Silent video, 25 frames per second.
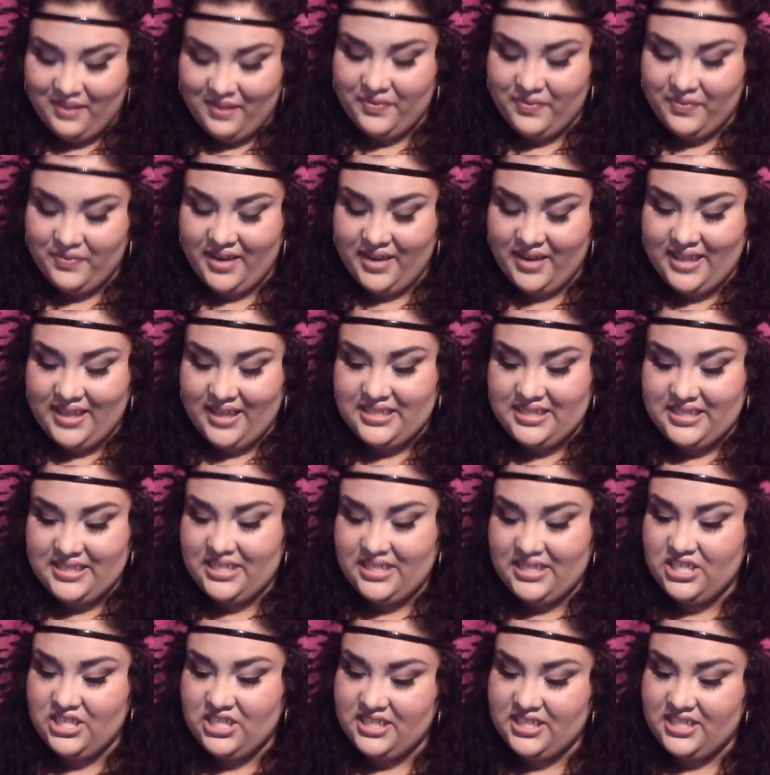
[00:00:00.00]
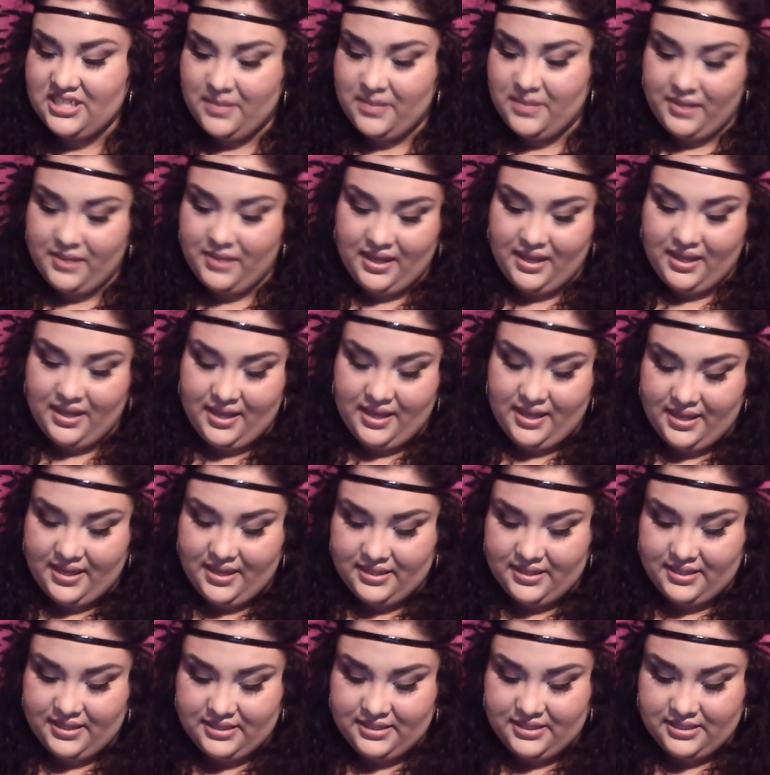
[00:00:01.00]
The next thing she sent me
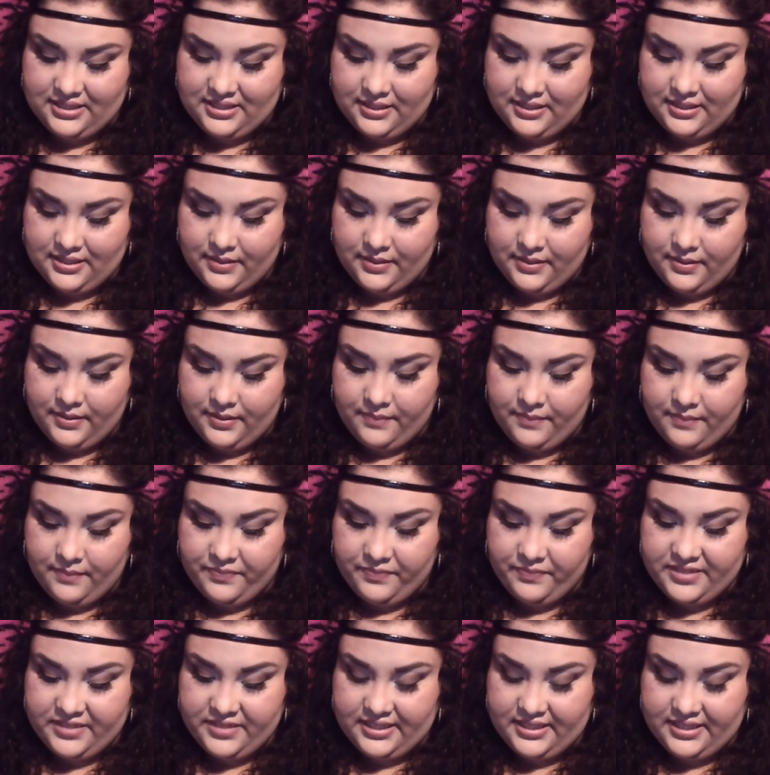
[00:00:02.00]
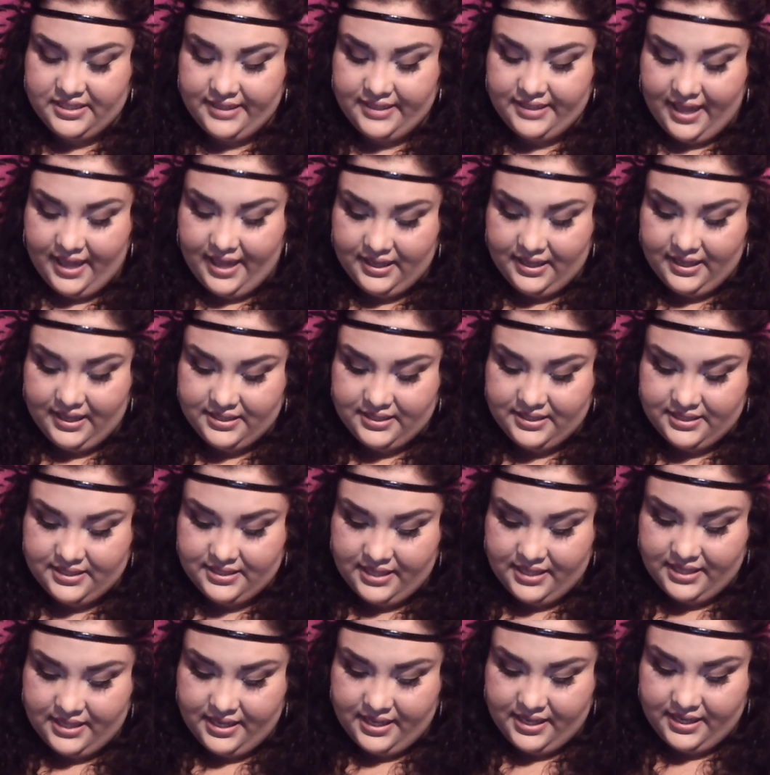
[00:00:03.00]
is
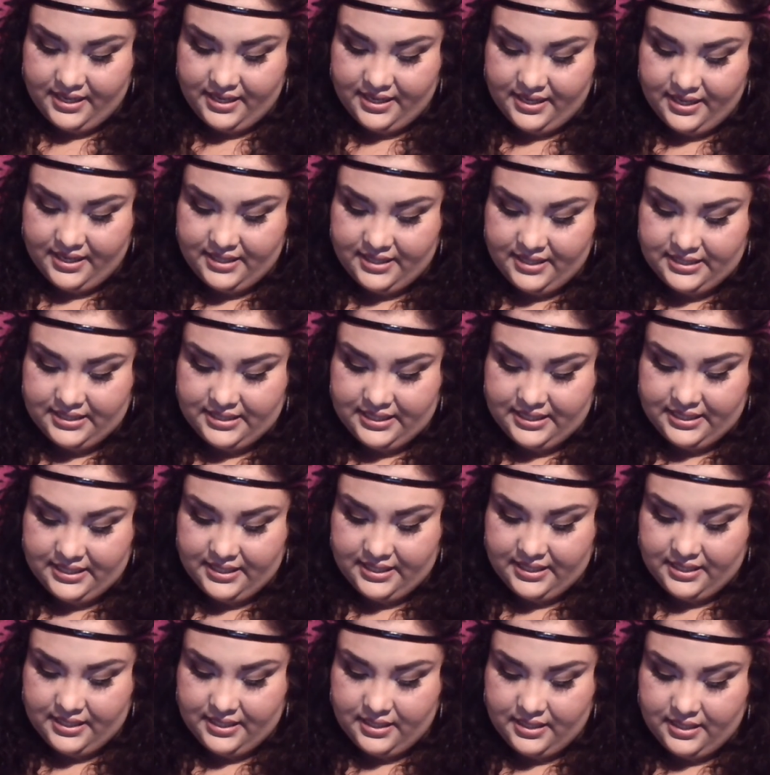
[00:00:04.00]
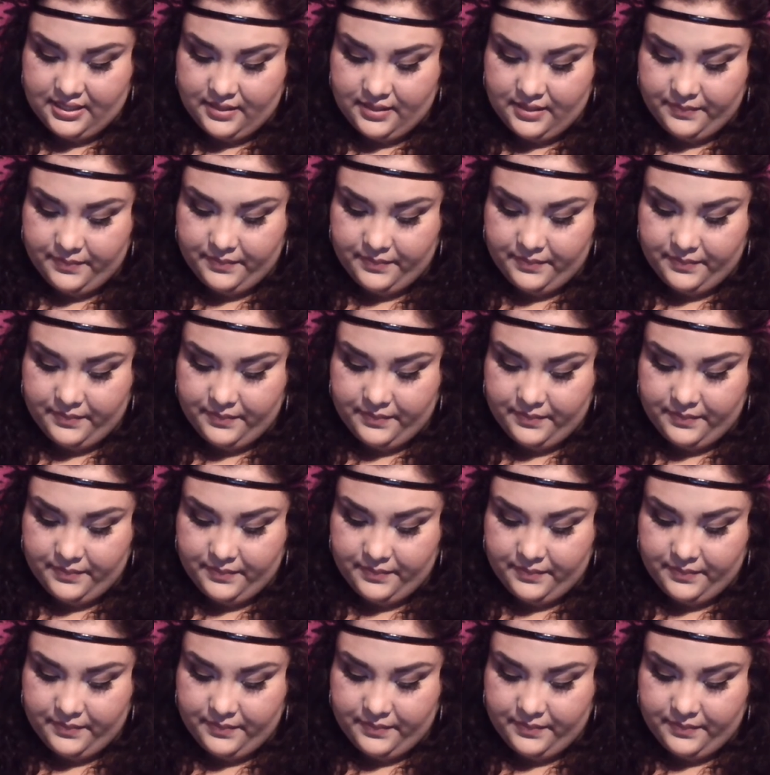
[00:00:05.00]
Deluxe, and it's in